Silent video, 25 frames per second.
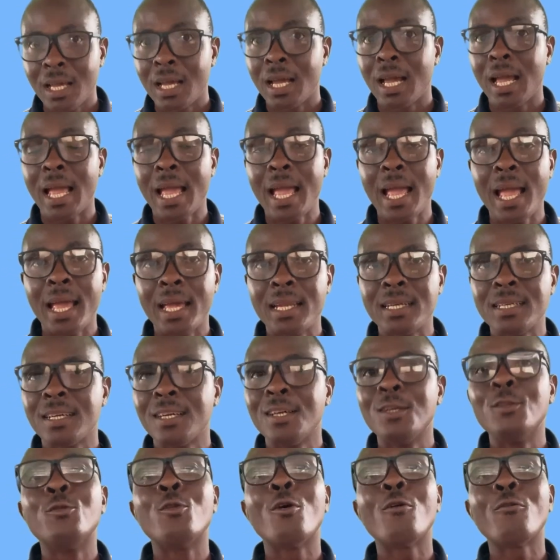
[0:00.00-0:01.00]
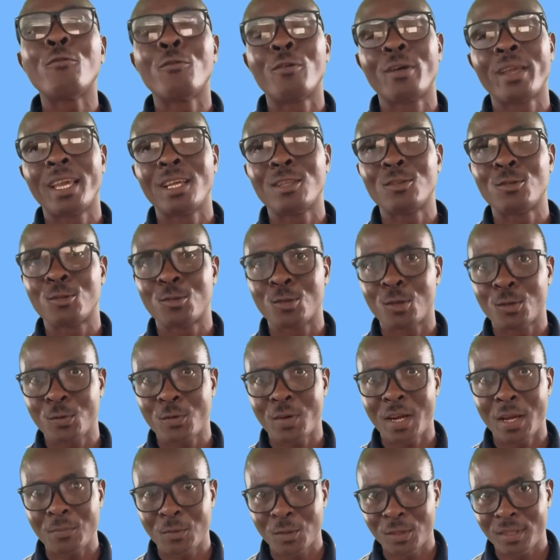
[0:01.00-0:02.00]
And don't forget to
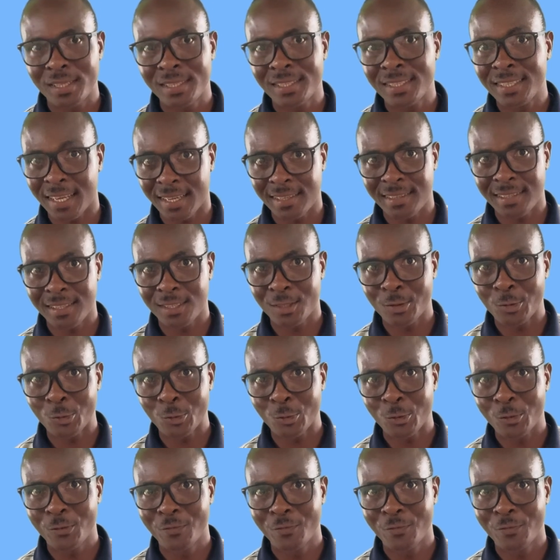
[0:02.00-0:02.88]
subscribe to this channel too.